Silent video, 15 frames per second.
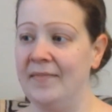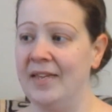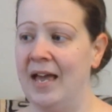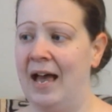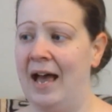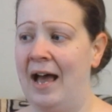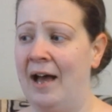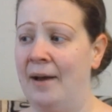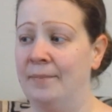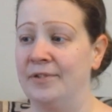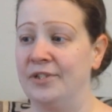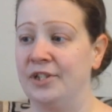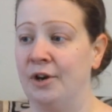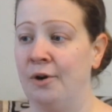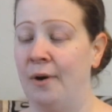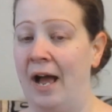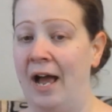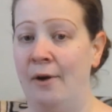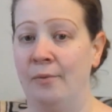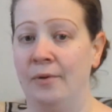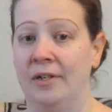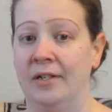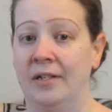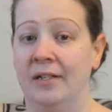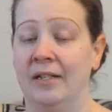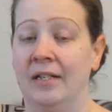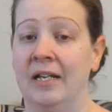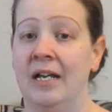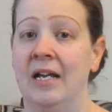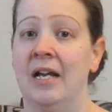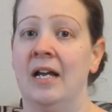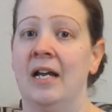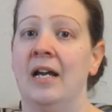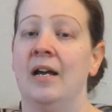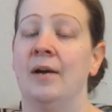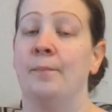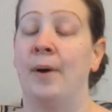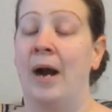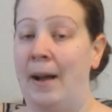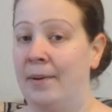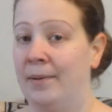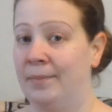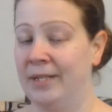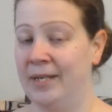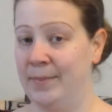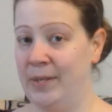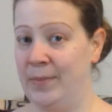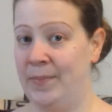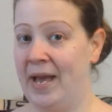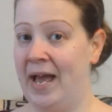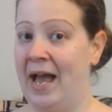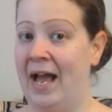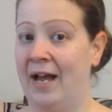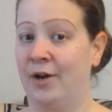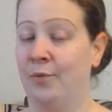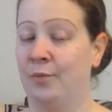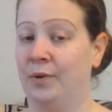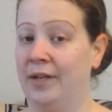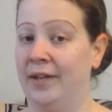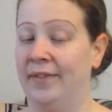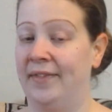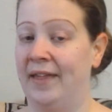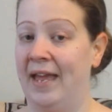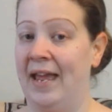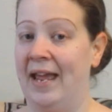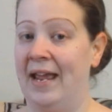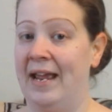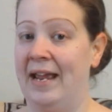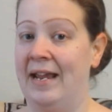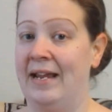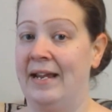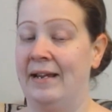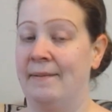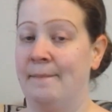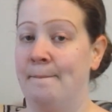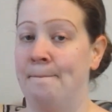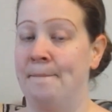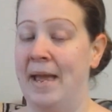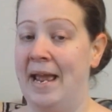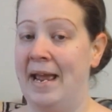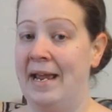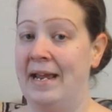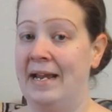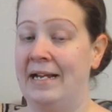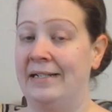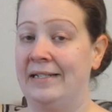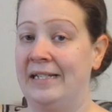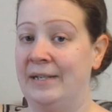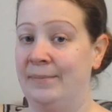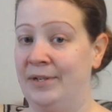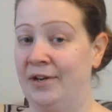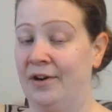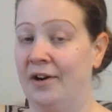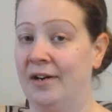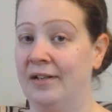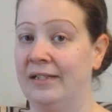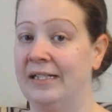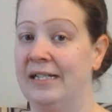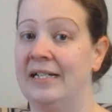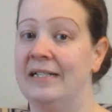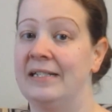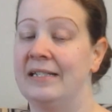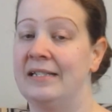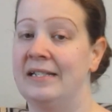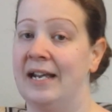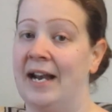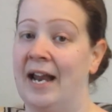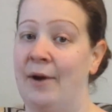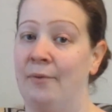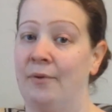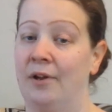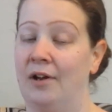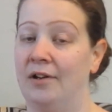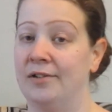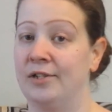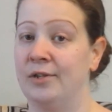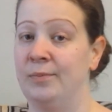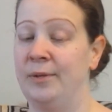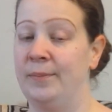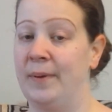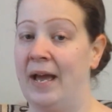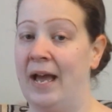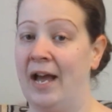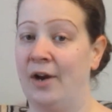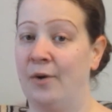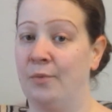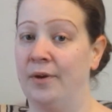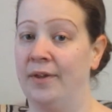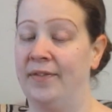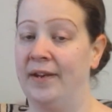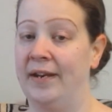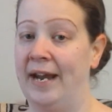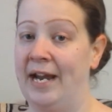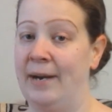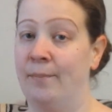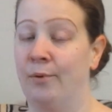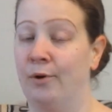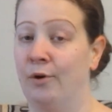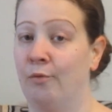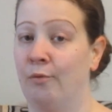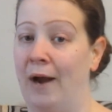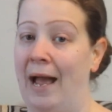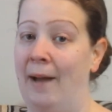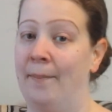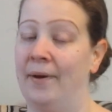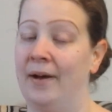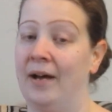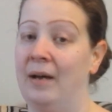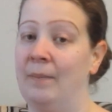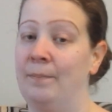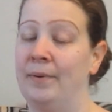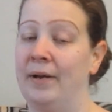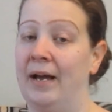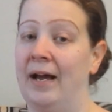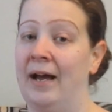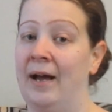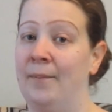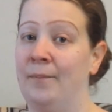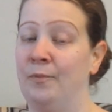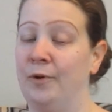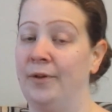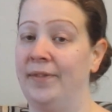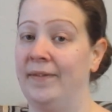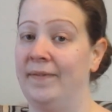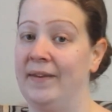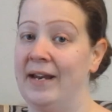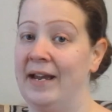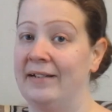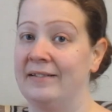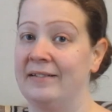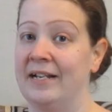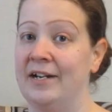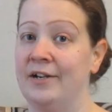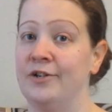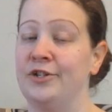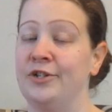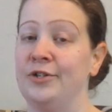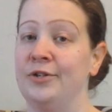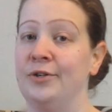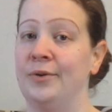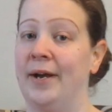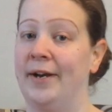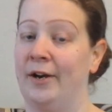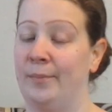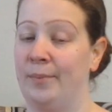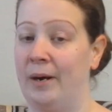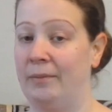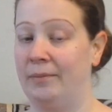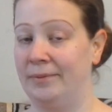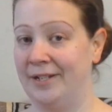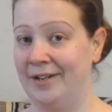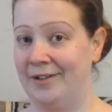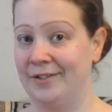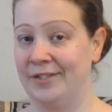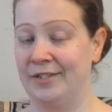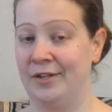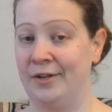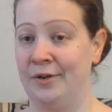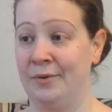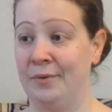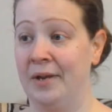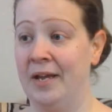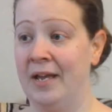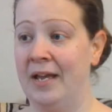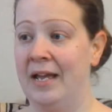Um, so I will probably be back with a May TBR list, and I will also be back with an April wrap up um, within the next day or two, and I'll probably also